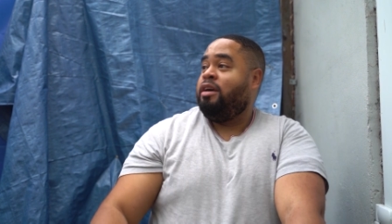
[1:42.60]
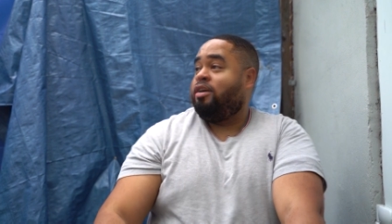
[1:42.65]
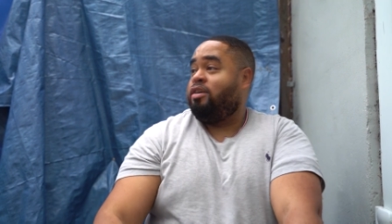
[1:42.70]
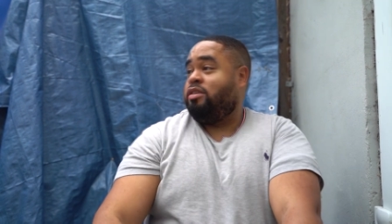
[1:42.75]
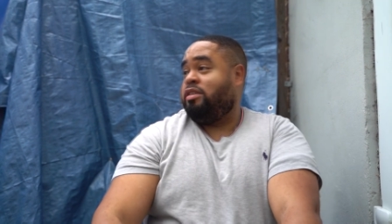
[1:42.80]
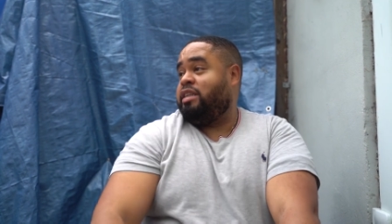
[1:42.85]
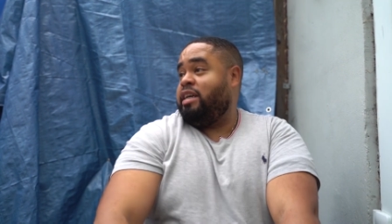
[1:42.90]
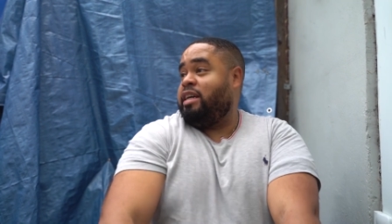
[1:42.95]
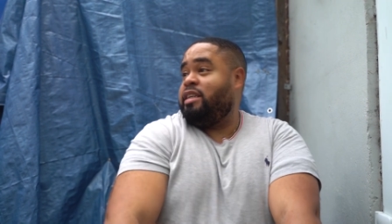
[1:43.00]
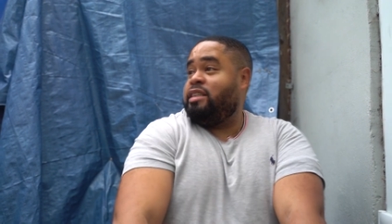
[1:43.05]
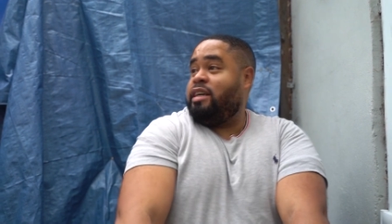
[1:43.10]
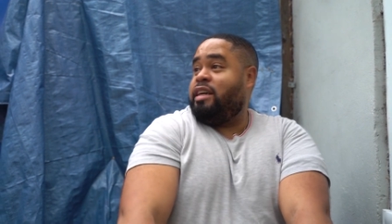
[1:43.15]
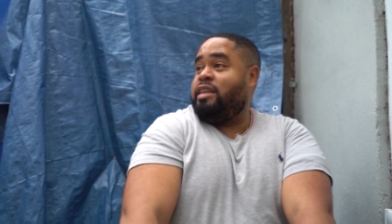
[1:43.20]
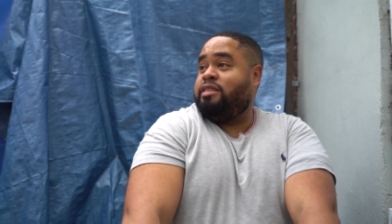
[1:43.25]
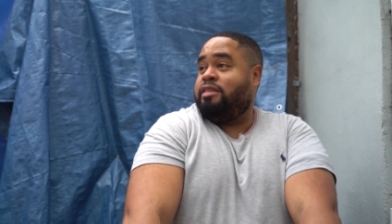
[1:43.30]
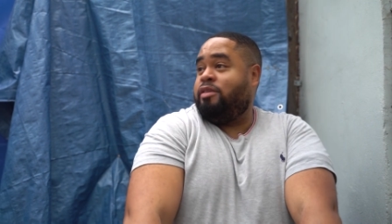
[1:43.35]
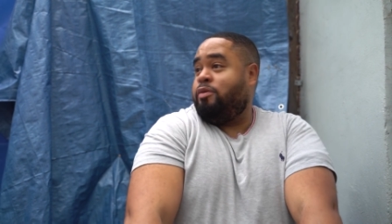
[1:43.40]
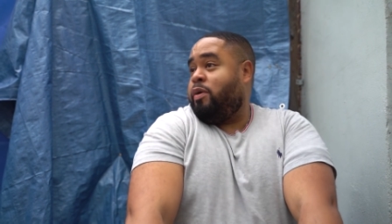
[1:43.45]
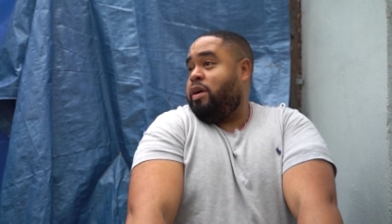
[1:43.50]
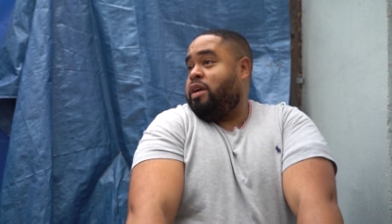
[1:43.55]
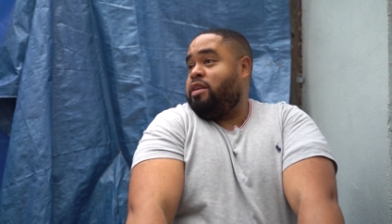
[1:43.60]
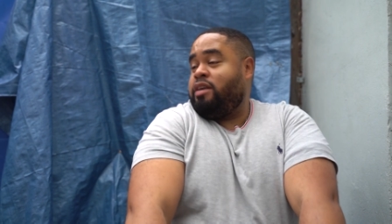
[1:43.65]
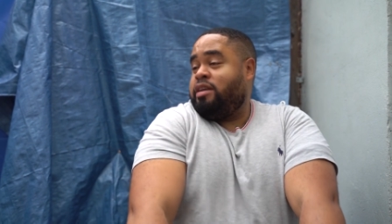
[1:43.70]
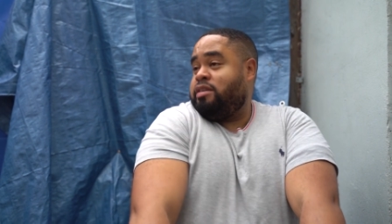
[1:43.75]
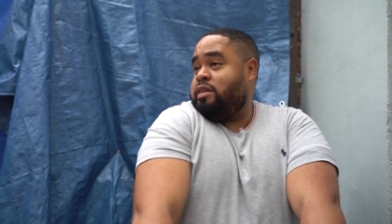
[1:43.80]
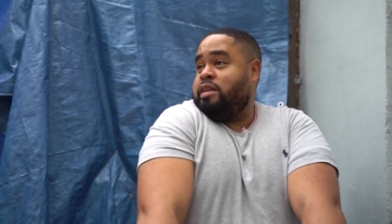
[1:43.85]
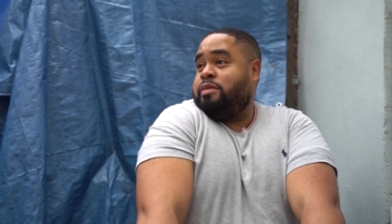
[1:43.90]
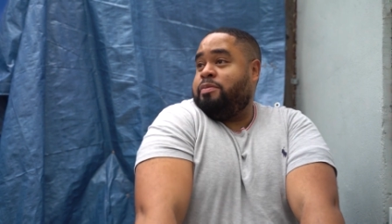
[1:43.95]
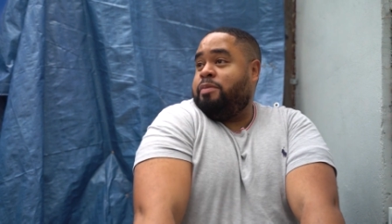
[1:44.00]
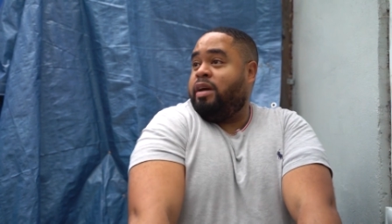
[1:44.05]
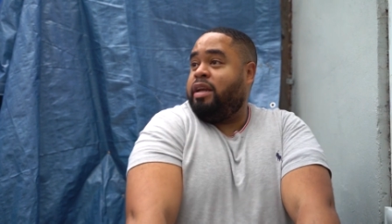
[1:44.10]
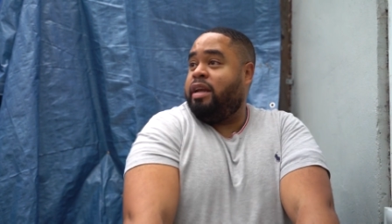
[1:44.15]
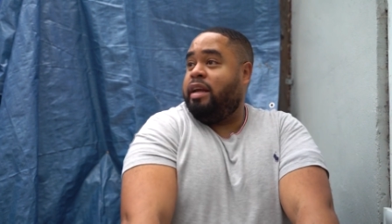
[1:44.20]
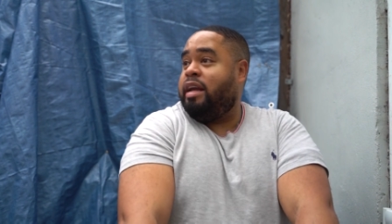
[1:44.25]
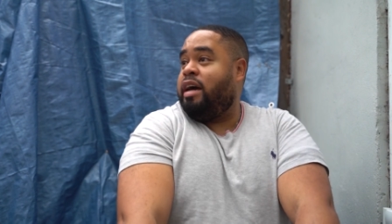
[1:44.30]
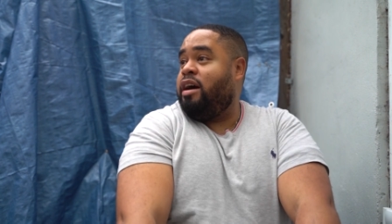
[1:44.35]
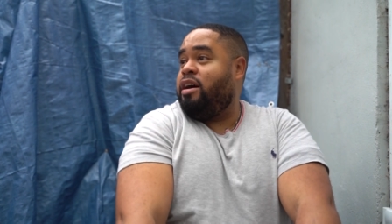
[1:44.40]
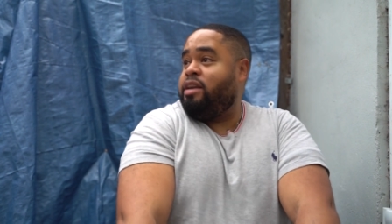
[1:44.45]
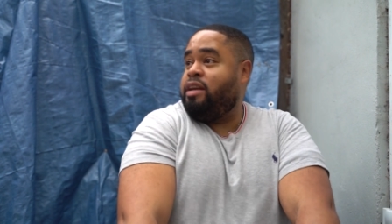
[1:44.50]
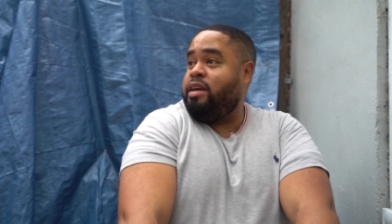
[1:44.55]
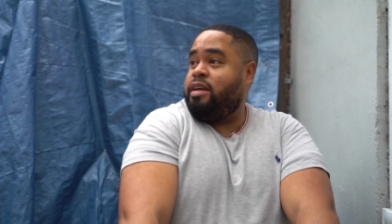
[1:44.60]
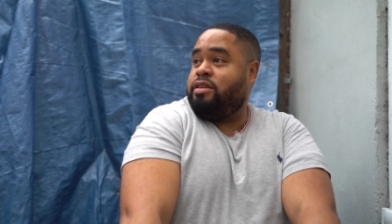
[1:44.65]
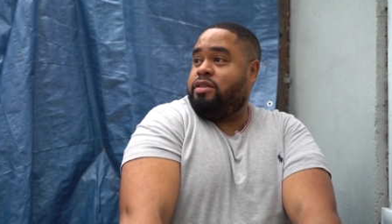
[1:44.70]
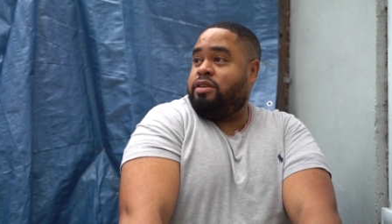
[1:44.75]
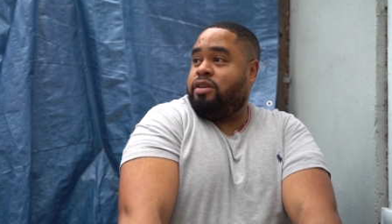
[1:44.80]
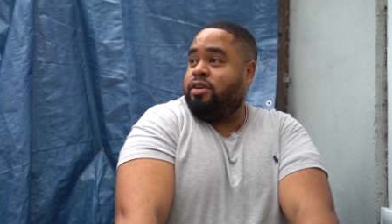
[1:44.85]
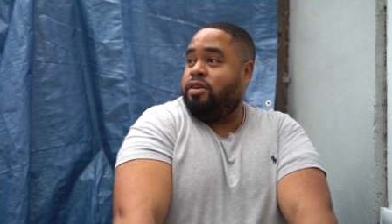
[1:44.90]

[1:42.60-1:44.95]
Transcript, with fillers: Because data is the wealth. Yeah. It is money nowadays, yeah.